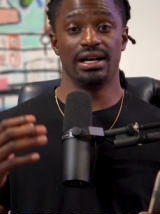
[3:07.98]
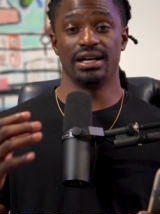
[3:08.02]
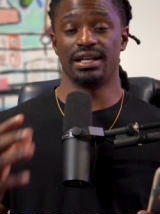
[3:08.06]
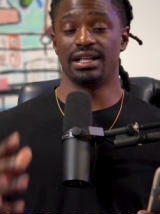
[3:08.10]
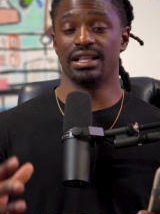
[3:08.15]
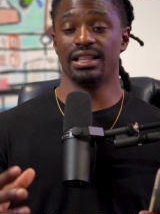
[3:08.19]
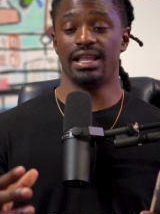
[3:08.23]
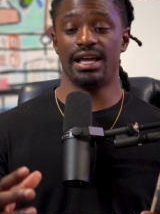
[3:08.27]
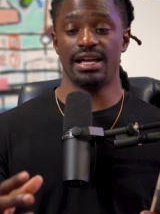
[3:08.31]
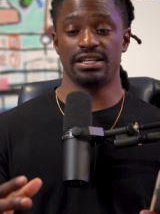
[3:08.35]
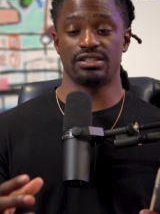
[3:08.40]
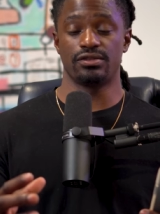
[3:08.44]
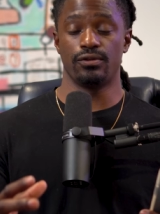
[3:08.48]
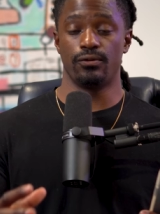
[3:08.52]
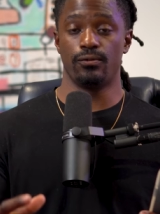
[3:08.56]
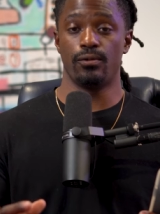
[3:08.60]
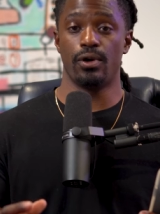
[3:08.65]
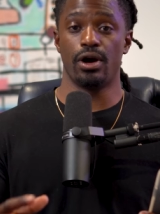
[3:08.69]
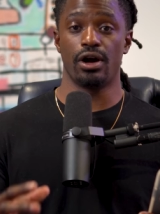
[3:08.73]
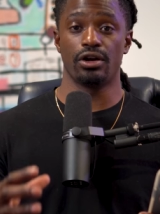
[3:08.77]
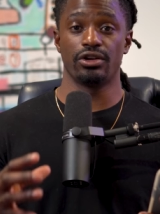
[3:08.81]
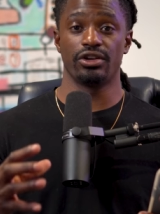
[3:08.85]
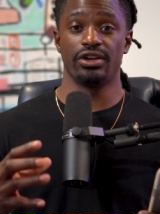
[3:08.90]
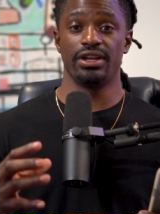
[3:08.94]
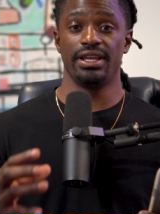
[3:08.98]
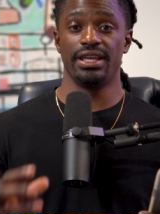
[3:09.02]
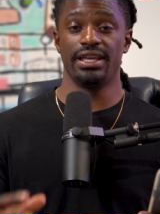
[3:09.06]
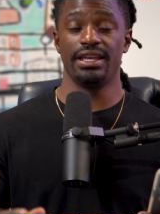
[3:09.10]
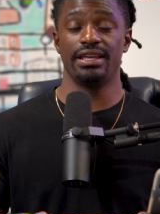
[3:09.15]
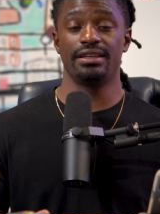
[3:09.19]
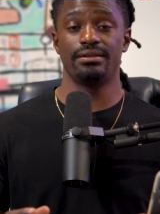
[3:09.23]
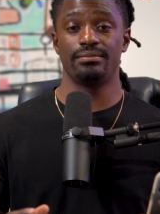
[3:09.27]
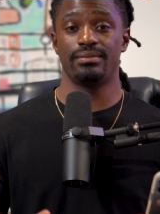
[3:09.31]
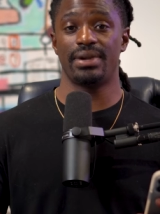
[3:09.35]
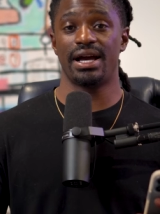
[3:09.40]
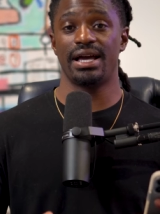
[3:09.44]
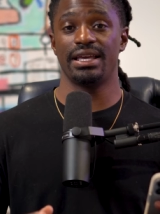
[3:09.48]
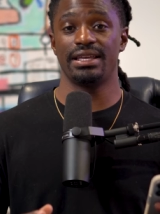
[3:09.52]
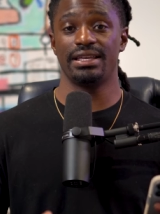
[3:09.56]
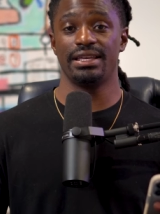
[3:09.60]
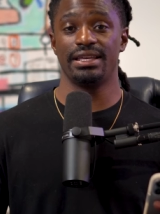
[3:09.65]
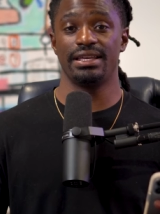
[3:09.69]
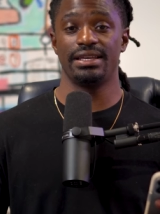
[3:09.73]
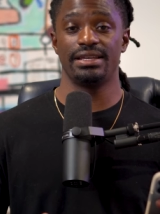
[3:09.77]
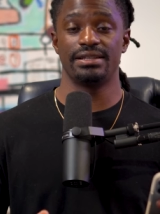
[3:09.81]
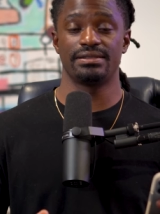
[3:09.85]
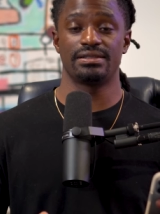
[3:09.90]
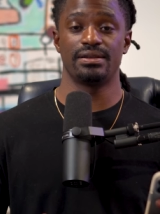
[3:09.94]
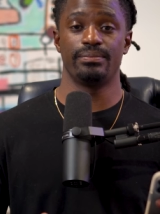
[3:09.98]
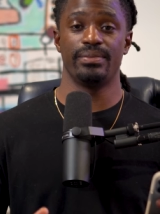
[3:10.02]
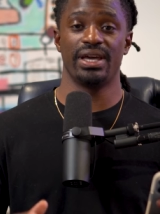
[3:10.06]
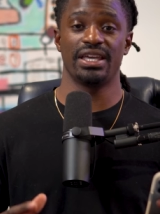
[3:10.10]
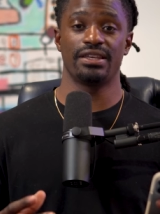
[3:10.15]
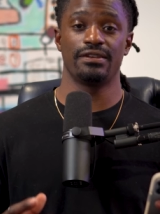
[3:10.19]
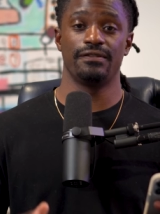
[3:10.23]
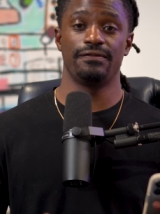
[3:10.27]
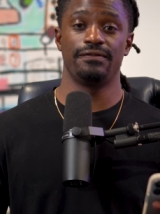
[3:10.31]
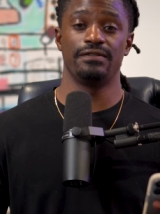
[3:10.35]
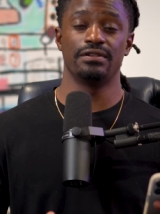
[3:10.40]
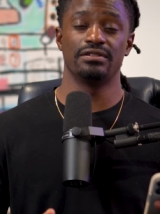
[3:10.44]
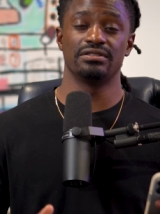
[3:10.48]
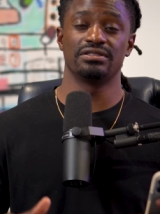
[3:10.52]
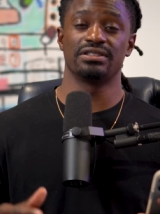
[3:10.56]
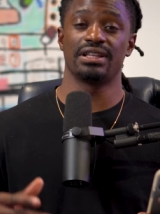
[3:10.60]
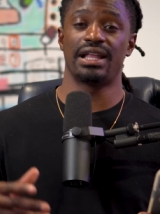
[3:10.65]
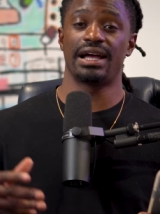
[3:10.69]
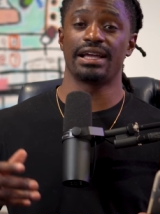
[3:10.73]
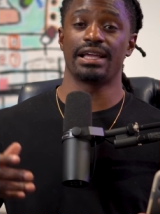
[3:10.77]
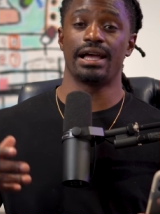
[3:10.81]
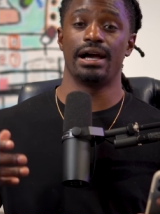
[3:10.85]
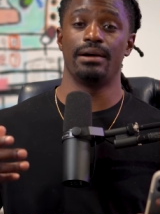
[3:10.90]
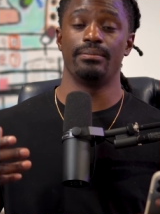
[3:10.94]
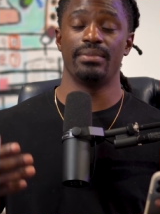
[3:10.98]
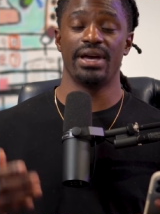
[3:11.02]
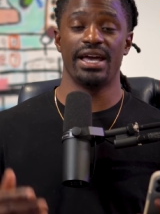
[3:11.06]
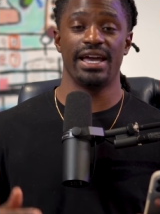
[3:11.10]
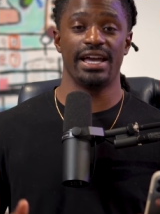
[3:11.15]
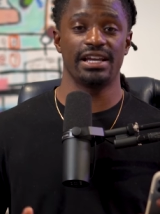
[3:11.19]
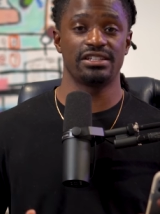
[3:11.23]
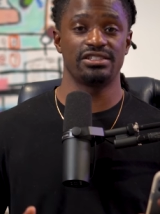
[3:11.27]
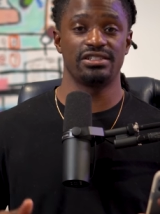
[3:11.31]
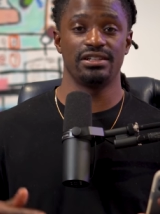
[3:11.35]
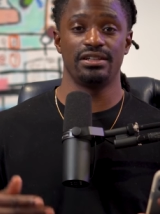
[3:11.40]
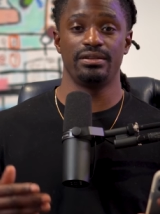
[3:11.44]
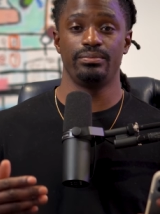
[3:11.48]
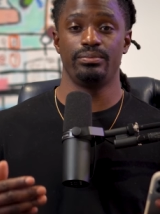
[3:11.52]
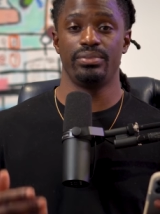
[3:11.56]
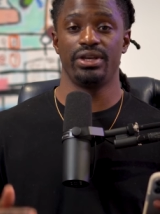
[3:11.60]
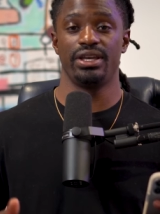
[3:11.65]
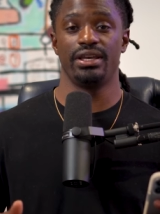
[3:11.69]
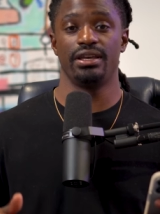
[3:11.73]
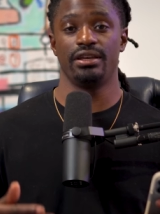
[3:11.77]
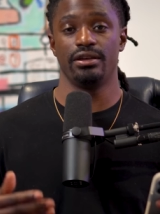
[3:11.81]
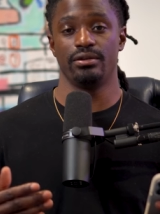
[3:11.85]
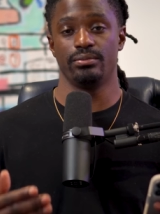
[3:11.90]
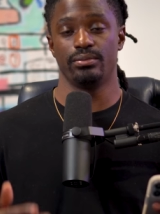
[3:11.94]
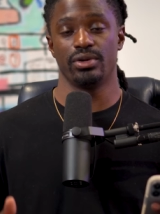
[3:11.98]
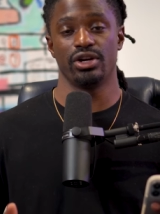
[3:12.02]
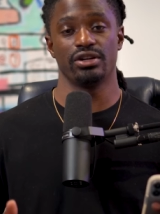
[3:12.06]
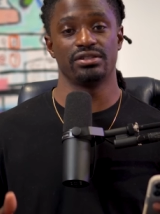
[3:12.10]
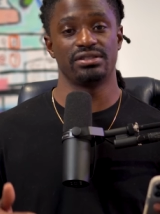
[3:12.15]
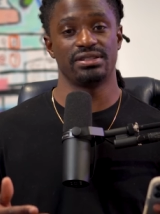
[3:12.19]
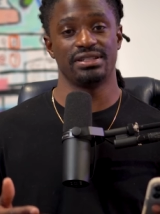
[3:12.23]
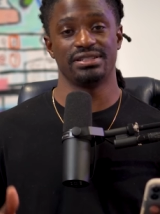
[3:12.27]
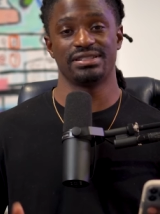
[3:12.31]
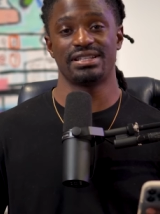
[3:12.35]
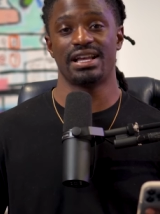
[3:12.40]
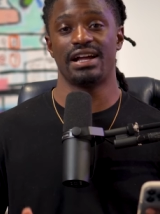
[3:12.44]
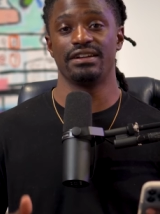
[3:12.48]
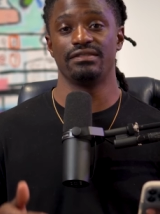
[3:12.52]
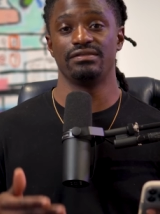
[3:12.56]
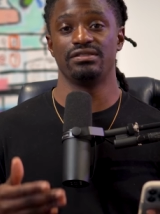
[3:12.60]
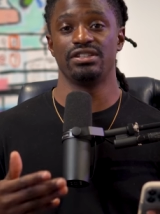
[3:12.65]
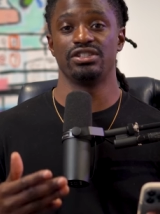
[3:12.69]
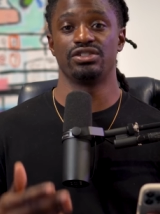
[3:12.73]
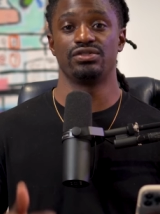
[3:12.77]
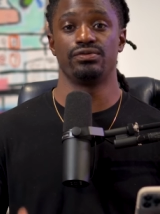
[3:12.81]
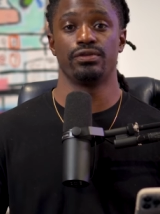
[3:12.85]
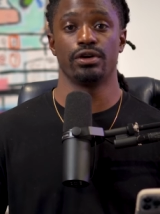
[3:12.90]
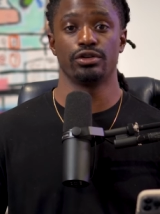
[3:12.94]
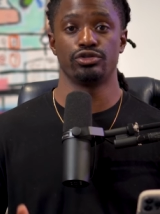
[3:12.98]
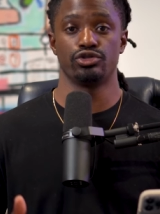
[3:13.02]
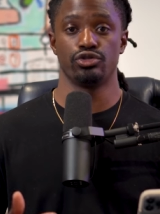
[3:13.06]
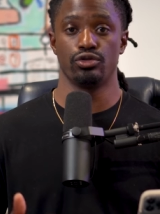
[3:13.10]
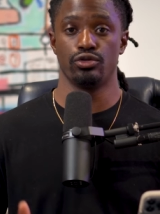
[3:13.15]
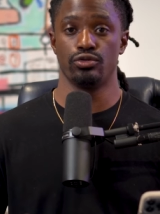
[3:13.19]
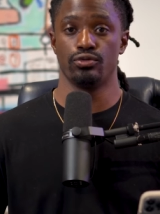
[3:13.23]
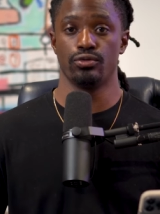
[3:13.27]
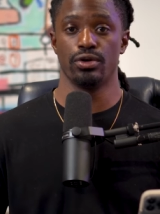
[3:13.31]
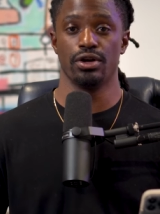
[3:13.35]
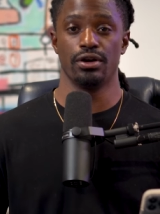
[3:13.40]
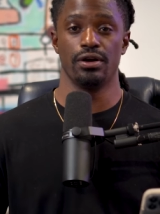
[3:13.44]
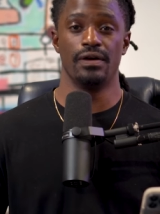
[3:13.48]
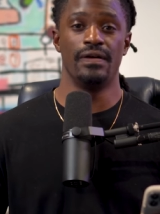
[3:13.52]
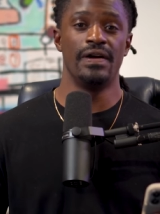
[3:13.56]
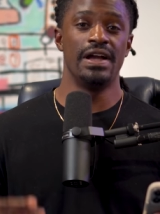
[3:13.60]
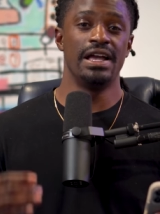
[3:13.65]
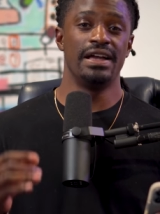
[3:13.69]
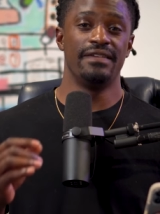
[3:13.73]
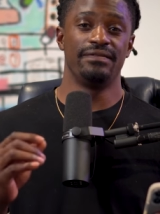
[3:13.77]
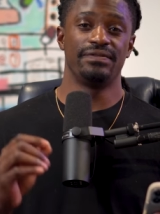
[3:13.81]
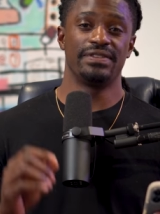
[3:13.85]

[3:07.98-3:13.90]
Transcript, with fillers: a glass of water in my hand to make it feel like I'm actually being immersed inside of this virtual world.